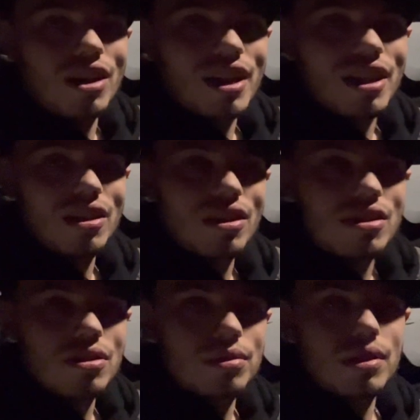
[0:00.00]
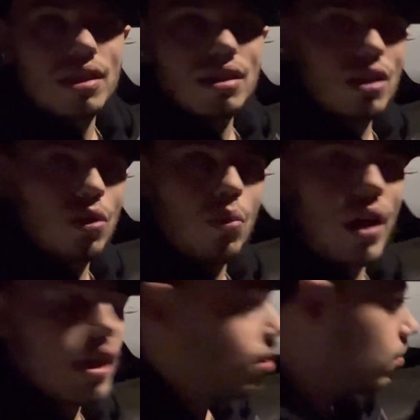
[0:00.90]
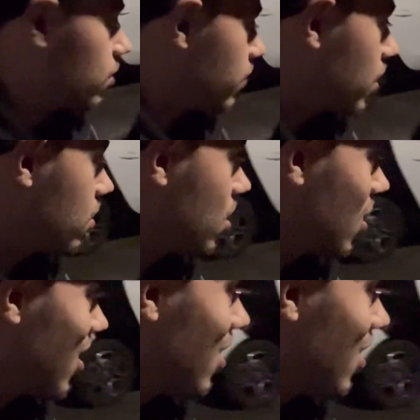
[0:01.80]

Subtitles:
headlights with the little white in them. I think I'm gonna